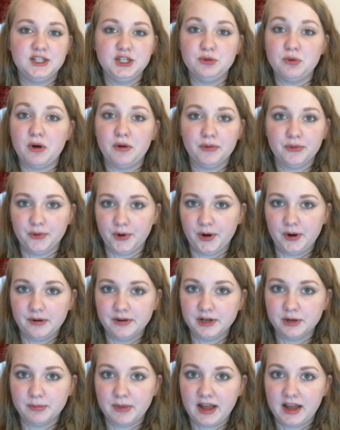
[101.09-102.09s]
You won't throw out
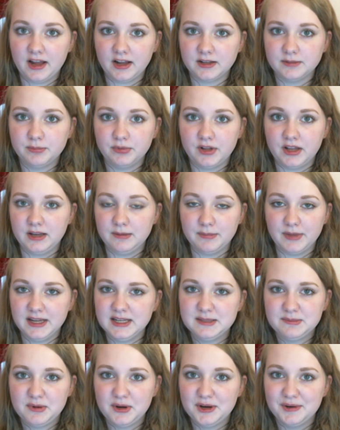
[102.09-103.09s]
your back playing
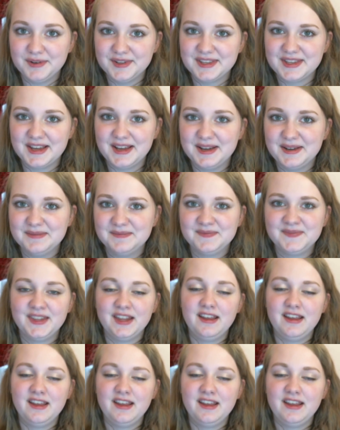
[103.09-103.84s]
baseball with them,